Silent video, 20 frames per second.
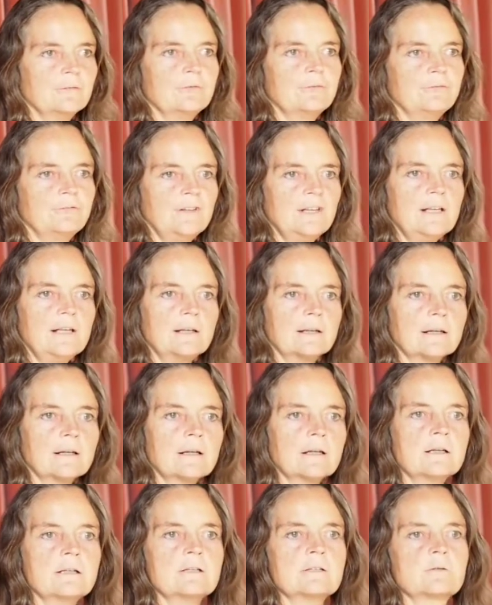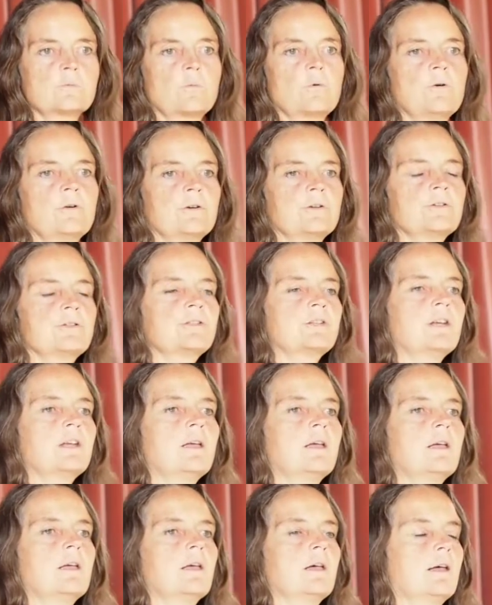feeling is what
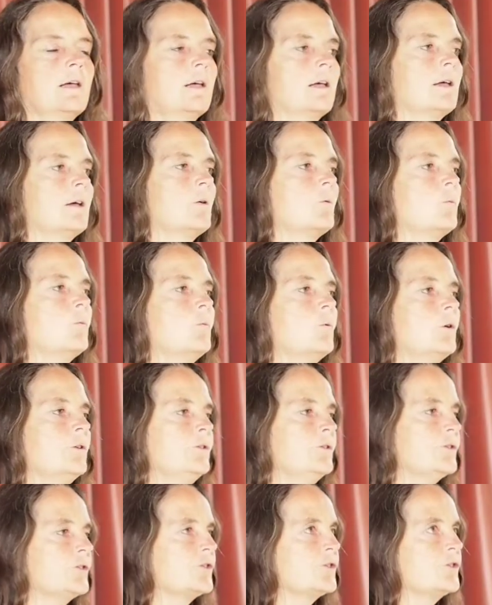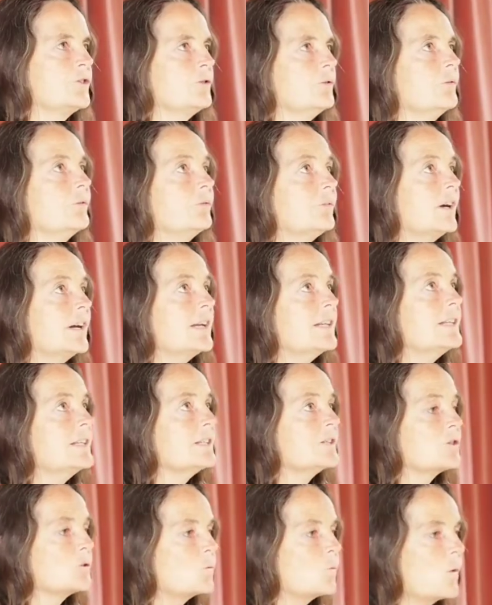wants to find
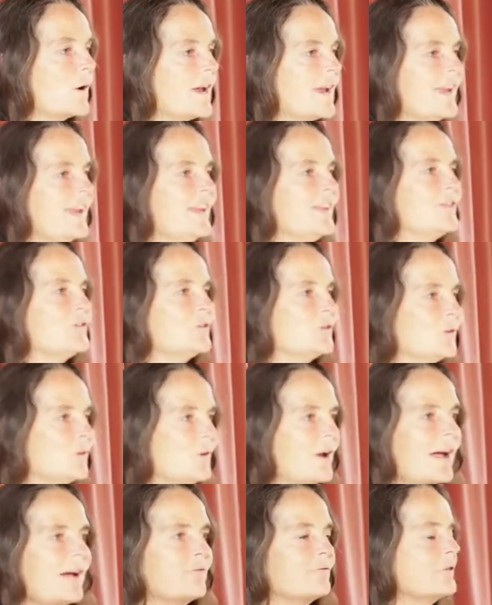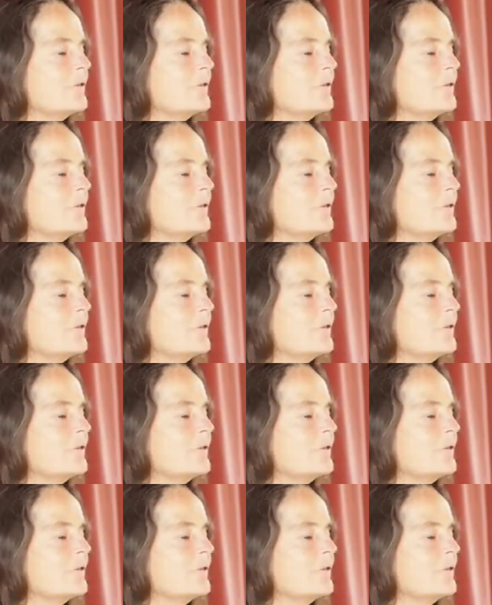its way to have